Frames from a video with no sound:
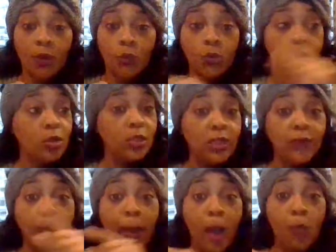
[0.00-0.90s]
We're going to
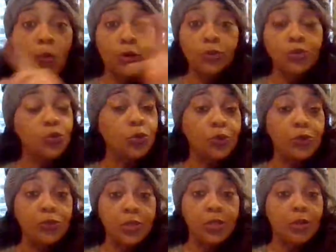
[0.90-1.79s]
leave you about one or two or
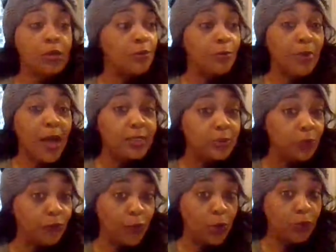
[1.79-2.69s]
three, even
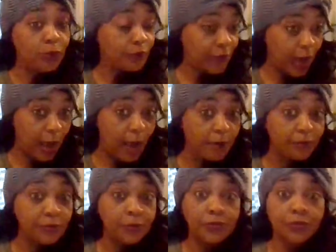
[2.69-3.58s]
possible four,
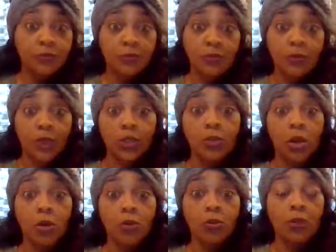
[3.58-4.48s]
five, you
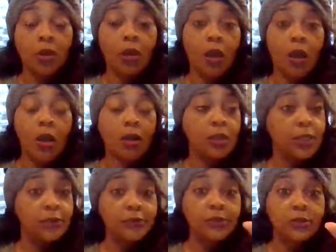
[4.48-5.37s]
know, uh,
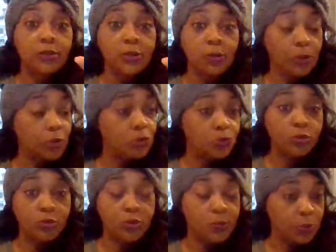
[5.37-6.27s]
gifts,
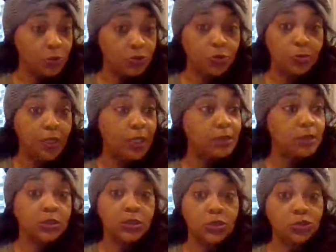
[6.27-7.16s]
spiritual spiritual
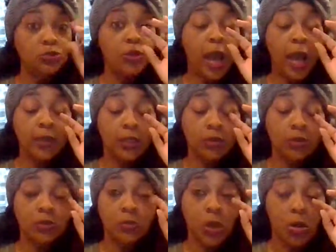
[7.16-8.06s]
blessings that you got
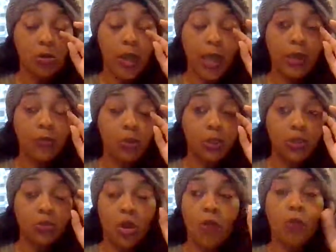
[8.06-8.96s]
that, you know, ain't
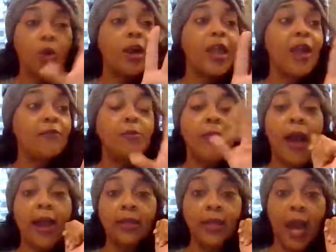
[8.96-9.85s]
really, no, well,
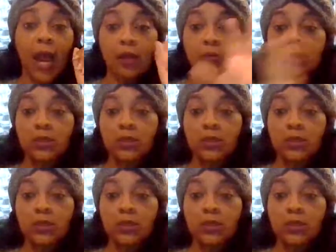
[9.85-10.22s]
everybody got them.